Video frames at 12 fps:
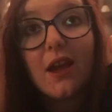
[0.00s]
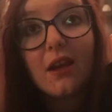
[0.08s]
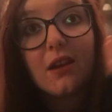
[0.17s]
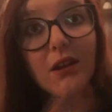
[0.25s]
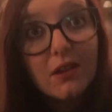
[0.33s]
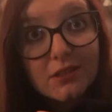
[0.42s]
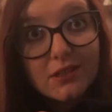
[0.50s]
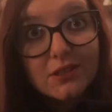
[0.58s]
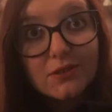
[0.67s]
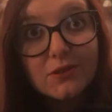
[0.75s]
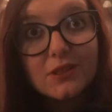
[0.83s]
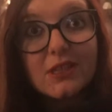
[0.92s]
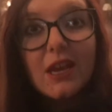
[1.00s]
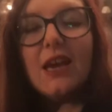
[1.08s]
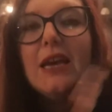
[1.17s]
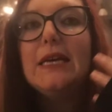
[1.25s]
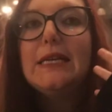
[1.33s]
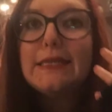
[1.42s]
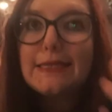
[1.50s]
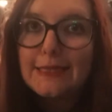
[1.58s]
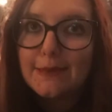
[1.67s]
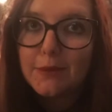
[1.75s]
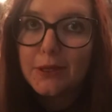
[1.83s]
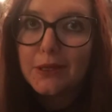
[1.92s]
and Ansuz,
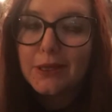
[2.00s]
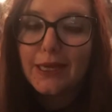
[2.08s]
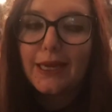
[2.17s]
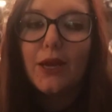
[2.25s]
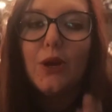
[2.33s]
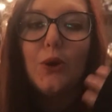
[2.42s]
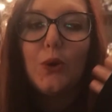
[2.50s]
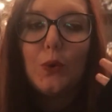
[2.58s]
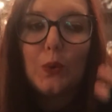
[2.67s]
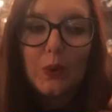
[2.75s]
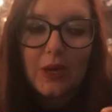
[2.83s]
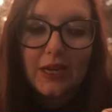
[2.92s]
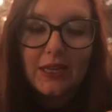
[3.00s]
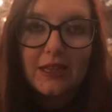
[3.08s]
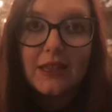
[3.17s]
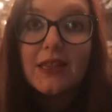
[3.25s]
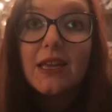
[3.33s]
Similarly with